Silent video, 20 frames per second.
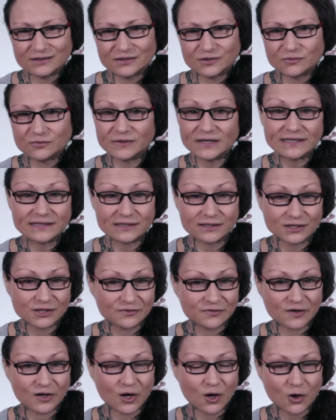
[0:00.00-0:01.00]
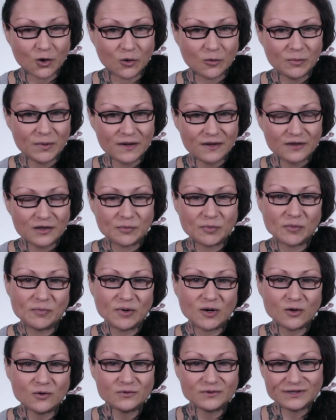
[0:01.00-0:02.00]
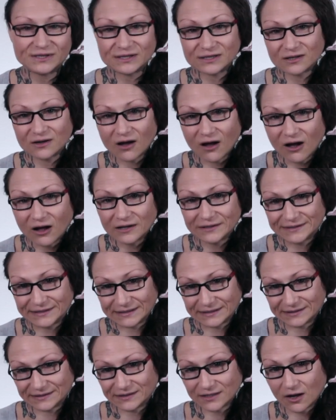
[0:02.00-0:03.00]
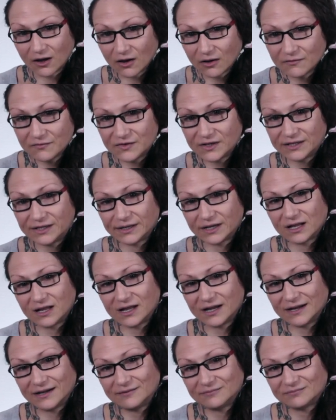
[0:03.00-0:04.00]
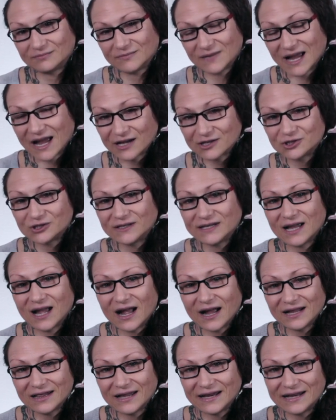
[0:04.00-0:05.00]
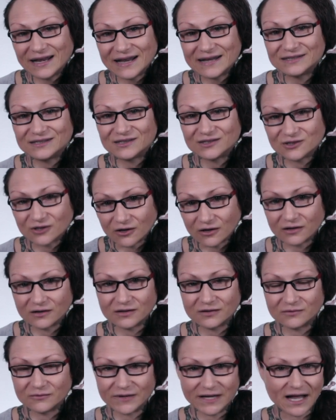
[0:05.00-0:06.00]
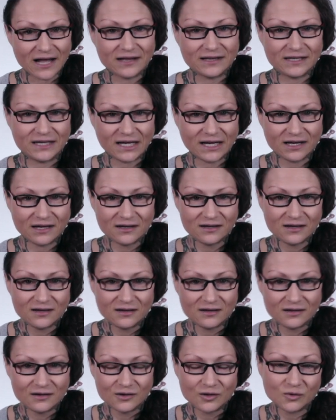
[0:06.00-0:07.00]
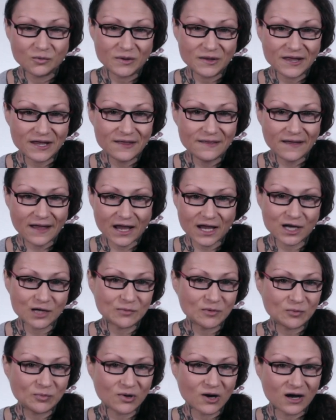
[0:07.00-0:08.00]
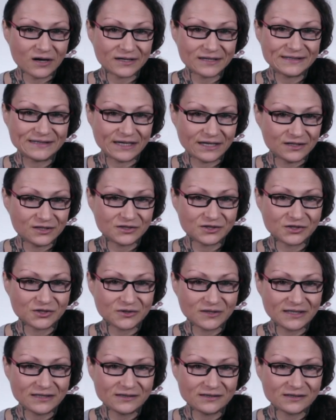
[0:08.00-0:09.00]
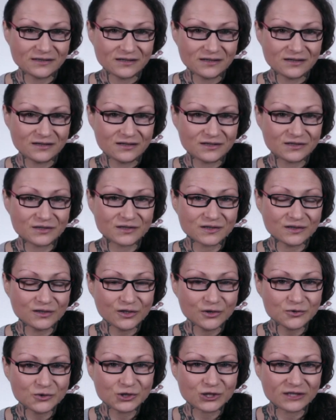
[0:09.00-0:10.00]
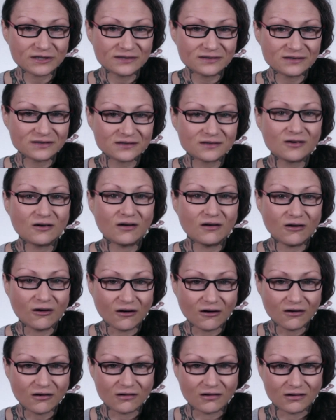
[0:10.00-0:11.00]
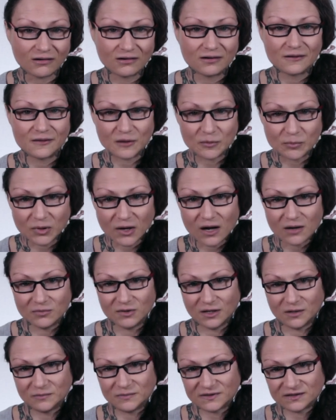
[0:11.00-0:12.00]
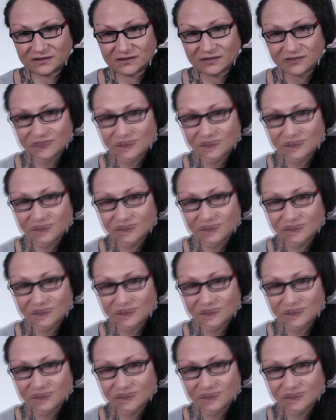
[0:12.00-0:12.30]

to reasons for hope, the proposed causes of the decline actually highlight a stark reality. Within the animal products industries, the solutions are the problems.